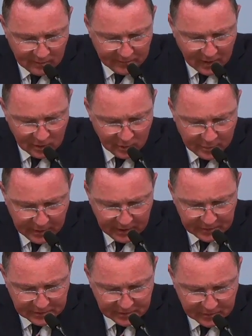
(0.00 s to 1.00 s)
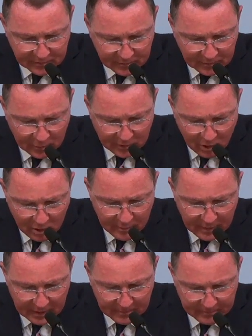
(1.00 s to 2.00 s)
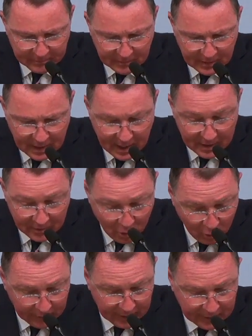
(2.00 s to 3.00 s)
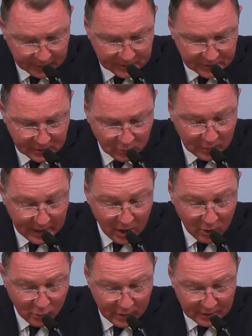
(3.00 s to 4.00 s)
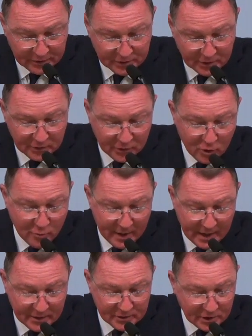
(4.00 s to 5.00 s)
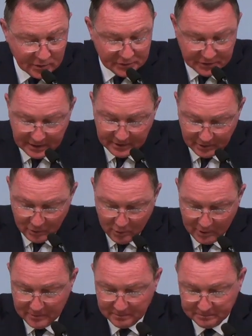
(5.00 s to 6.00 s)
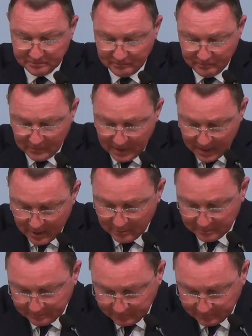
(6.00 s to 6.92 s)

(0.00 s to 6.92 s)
Follow peace with all men and holiness, without which no man shall see the Lord. Now,